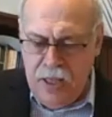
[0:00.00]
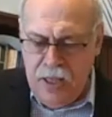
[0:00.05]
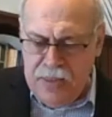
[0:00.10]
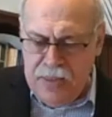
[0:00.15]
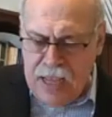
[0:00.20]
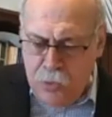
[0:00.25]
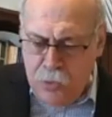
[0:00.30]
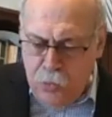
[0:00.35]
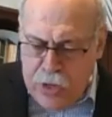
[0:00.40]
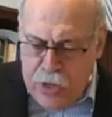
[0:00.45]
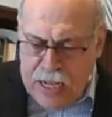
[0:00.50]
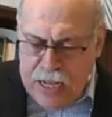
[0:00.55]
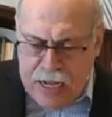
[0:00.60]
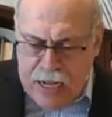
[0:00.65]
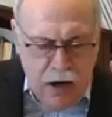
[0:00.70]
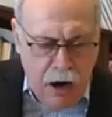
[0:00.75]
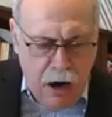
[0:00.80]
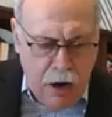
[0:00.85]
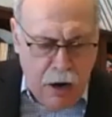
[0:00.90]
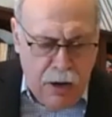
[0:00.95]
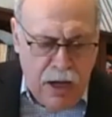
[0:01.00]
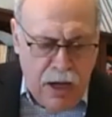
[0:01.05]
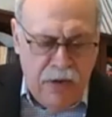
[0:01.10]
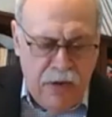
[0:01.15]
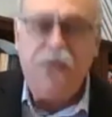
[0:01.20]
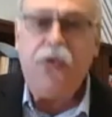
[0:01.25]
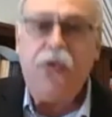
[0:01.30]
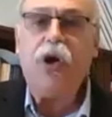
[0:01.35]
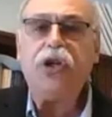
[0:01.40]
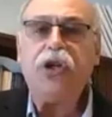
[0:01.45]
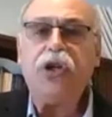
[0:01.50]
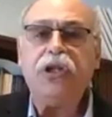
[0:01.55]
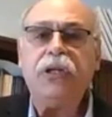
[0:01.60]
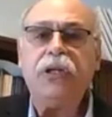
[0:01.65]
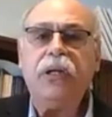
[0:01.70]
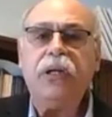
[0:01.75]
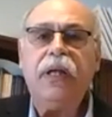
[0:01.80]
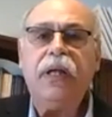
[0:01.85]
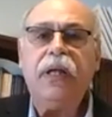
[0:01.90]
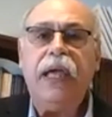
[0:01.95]
that we are
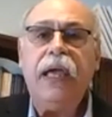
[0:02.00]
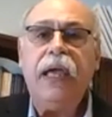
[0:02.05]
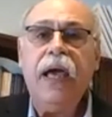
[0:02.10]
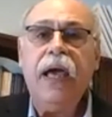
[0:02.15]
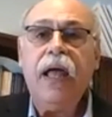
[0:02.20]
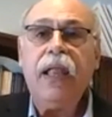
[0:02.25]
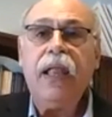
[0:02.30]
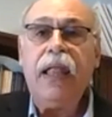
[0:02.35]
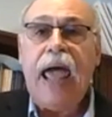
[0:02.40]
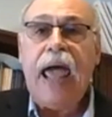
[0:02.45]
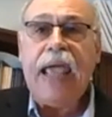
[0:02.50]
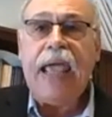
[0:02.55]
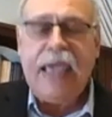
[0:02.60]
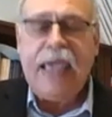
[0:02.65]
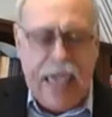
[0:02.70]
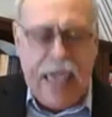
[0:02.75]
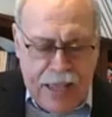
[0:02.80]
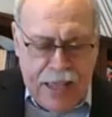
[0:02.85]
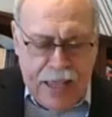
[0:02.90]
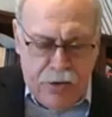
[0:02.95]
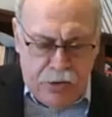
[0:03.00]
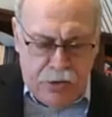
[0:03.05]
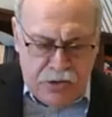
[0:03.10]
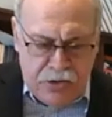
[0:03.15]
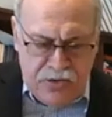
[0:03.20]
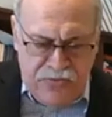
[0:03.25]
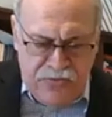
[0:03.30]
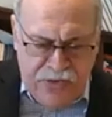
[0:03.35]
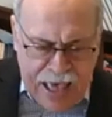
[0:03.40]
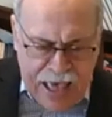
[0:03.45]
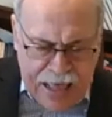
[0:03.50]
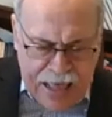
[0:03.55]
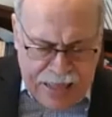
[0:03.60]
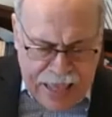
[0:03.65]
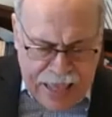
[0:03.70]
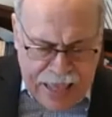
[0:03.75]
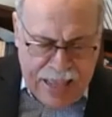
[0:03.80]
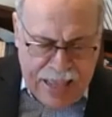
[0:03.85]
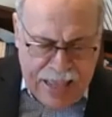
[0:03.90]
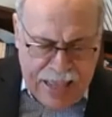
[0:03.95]
unfortunately like Hegel's
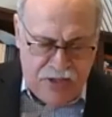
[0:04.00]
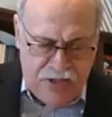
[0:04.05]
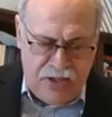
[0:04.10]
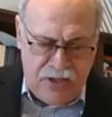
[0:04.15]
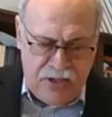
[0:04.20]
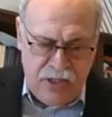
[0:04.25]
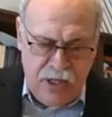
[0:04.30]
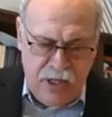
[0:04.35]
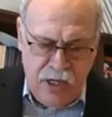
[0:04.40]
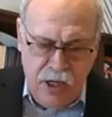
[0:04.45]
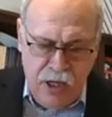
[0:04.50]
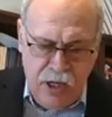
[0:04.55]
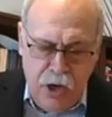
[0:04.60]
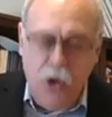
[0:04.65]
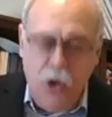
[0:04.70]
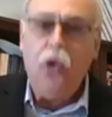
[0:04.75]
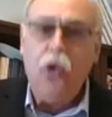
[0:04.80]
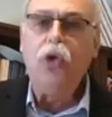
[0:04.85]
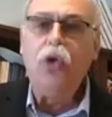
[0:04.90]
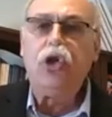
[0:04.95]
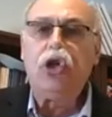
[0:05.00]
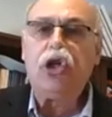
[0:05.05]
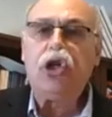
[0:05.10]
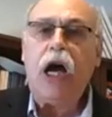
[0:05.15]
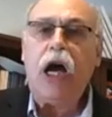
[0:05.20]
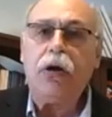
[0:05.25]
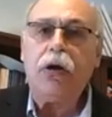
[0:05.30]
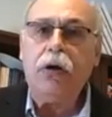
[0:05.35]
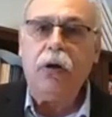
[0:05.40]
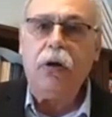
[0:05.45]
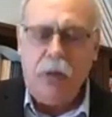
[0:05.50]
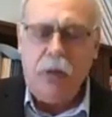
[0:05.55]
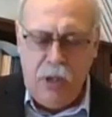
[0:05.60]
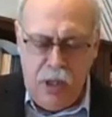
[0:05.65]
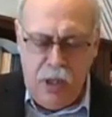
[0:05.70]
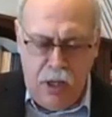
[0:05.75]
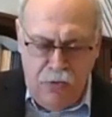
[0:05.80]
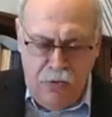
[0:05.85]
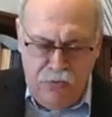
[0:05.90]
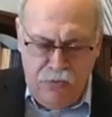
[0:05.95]
valets who chuckle
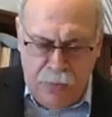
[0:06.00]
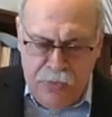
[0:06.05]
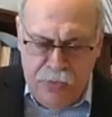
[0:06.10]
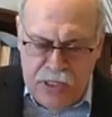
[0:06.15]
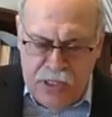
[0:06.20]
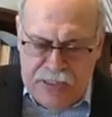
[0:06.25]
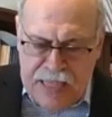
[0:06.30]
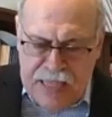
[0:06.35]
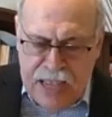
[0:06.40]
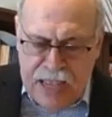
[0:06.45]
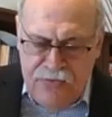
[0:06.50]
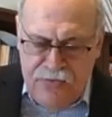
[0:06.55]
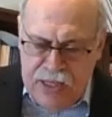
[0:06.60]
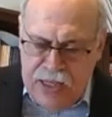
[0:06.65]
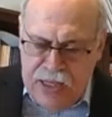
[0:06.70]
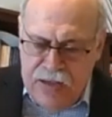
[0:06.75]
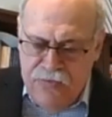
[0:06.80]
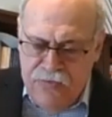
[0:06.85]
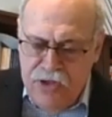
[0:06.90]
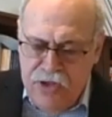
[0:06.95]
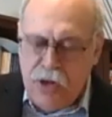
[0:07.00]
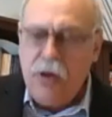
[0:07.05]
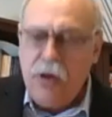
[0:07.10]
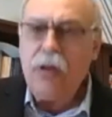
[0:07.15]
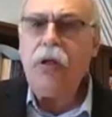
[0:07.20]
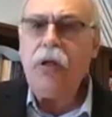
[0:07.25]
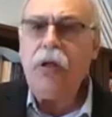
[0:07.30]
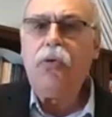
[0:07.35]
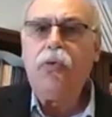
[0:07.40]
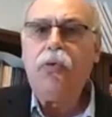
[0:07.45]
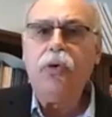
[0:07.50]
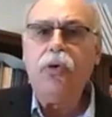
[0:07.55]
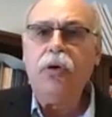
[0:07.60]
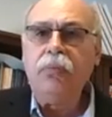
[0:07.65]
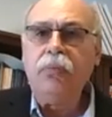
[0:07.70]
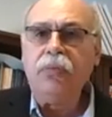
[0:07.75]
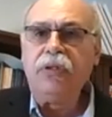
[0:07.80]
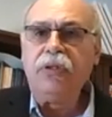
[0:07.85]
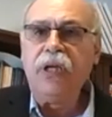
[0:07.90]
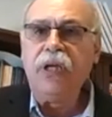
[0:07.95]
from the safety of their
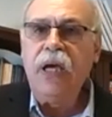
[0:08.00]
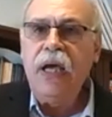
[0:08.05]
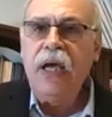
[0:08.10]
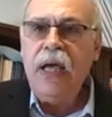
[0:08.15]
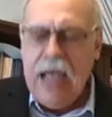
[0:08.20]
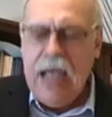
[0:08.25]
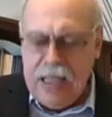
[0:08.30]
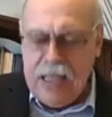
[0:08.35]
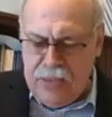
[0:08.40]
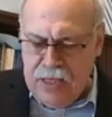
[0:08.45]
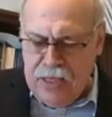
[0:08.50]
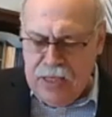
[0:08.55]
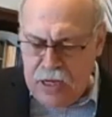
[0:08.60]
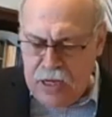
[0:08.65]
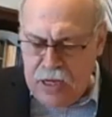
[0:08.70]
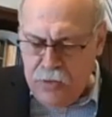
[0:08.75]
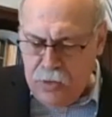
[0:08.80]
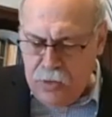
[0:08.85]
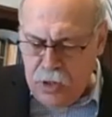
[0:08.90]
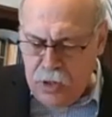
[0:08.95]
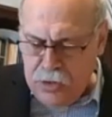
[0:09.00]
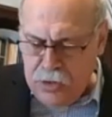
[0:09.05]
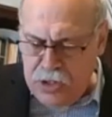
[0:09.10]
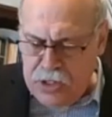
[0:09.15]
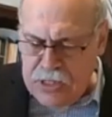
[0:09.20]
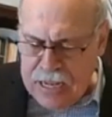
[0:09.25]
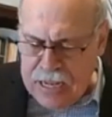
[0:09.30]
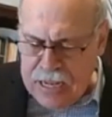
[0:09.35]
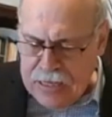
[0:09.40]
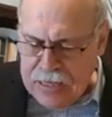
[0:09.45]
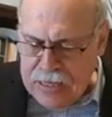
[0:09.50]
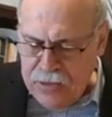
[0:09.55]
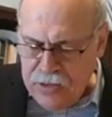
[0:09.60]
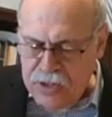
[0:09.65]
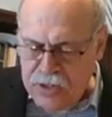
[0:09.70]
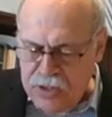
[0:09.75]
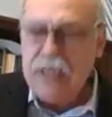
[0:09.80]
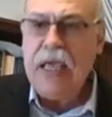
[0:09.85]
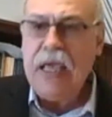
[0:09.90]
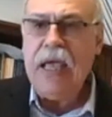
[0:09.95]
cloakrooms at the heroes taking
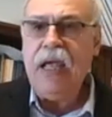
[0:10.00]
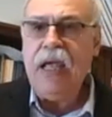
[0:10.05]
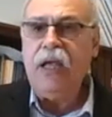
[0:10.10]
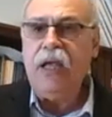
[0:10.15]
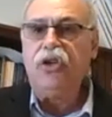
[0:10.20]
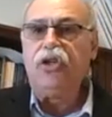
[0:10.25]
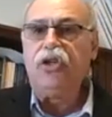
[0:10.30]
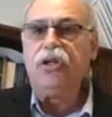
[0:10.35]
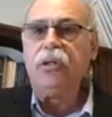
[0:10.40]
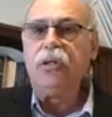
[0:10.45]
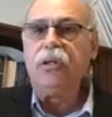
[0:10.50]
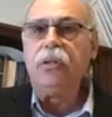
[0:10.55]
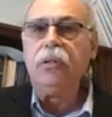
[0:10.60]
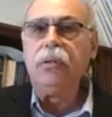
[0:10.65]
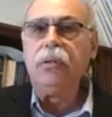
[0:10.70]
the stage.